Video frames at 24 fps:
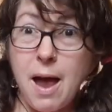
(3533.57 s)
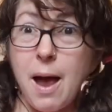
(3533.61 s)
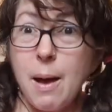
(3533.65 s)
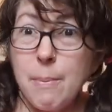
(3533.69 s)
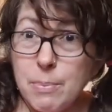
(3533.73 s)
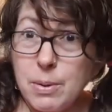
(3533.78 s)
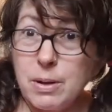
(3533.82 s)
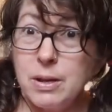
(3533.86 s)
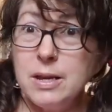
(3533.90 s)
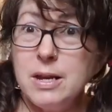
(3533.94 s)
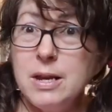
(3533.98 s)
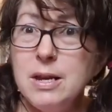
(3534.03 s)

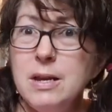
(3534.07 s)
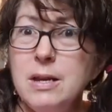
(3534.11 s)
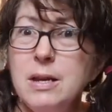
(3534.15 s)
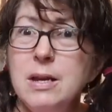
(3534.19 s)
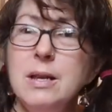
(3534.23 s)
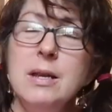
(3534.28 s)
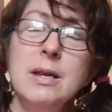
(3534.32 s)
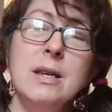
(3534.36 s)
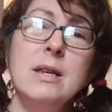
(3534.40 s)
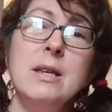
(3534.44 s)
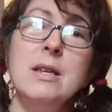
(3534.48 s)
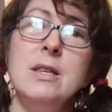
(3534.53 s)
Happily,
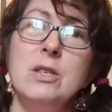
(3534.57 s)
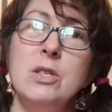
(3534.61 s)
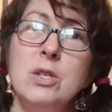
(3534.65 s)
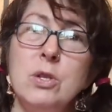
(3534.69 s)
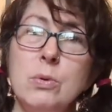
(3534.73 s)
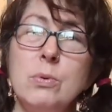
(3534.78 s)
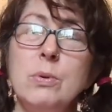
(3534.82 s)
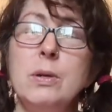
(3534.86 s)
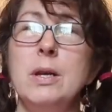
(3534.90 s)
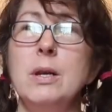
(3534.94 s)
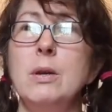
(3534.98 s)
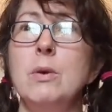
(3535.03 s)
he's
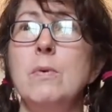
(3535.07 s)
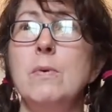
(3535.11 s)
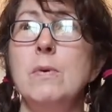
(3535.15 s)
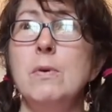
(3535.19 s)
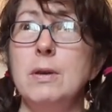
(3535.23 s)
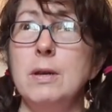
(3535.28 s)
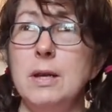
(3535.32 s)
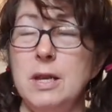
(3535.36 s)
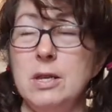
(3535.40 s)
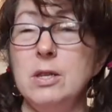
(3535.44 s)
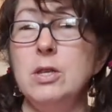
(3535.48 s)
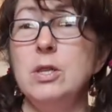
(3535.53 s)
doing
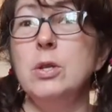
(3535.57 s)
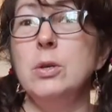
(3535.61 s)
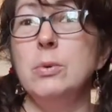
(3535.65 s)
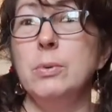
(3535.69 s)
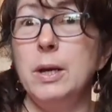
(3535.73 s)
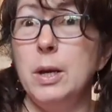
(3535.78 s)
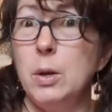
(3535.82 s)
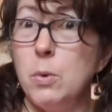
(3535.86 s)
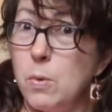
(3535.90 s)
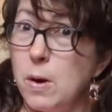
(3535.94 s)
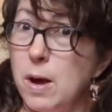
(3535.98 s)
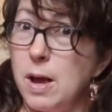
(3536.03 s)

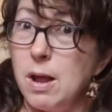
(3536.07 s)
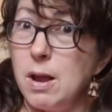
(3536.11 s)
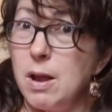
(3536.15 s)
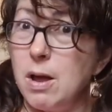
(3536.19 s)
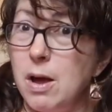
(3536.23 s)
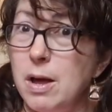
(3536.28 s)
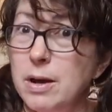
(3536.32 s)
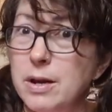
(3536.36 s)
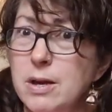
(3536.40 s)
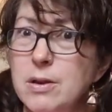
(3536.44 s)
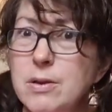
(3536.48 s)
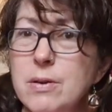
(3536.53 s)
well
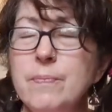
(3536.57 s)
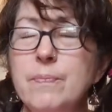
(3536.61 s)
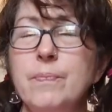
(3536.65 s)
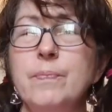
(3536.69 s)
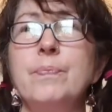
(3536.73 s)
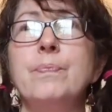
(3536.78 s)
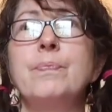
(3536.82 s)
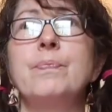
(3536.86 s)
on it.